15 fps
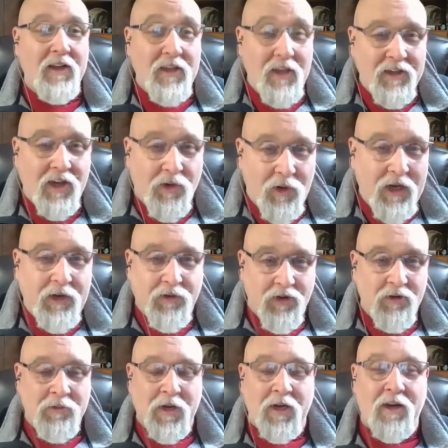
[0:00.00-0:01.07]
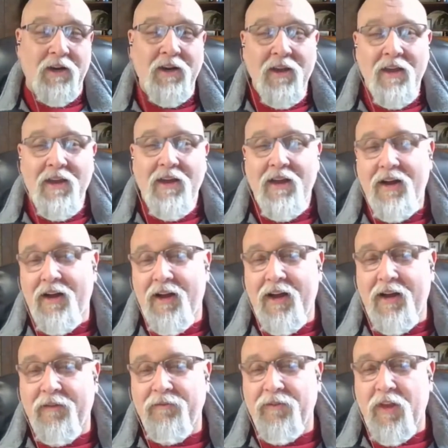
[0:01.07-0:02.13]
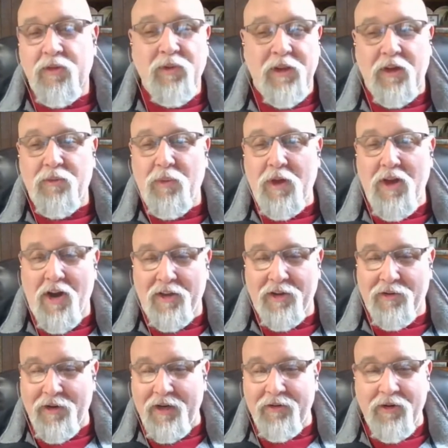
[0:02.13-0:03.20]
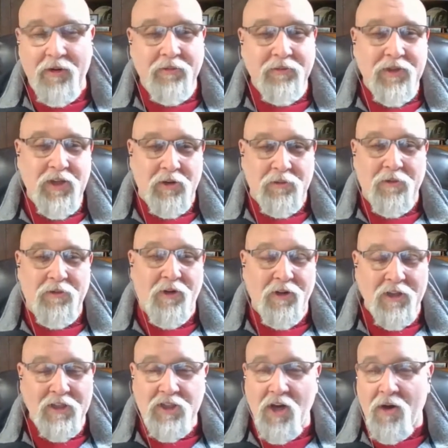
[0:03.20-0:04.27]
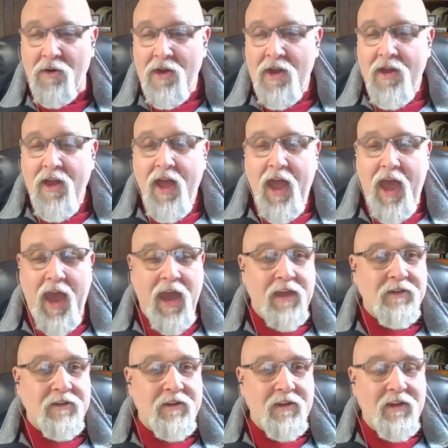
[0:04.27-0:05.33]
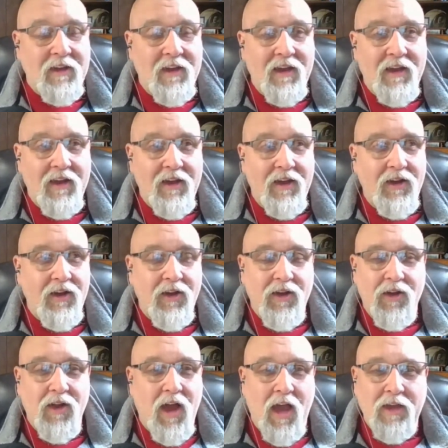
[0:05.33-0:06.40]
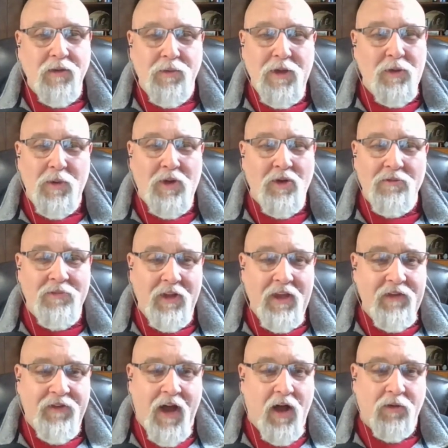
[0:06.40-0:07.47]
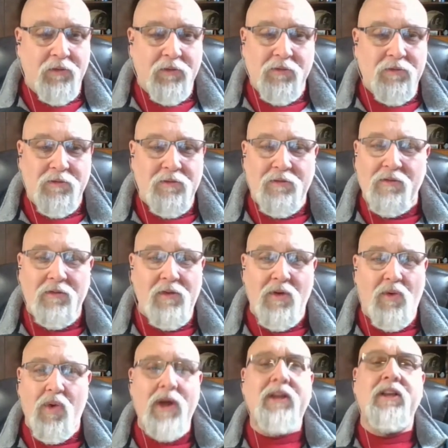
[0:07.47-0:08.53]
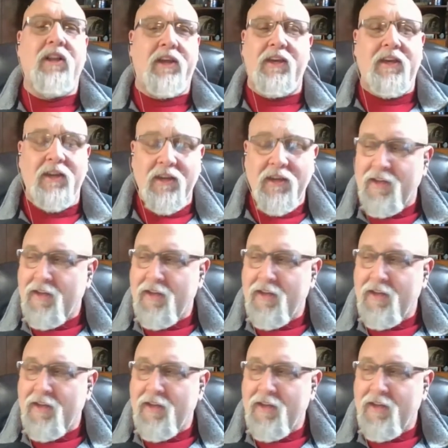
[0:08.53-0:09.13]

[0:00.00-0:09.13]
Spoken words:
in the green room here. That's what we call the green room, before the show. And we couldn't believe how quickly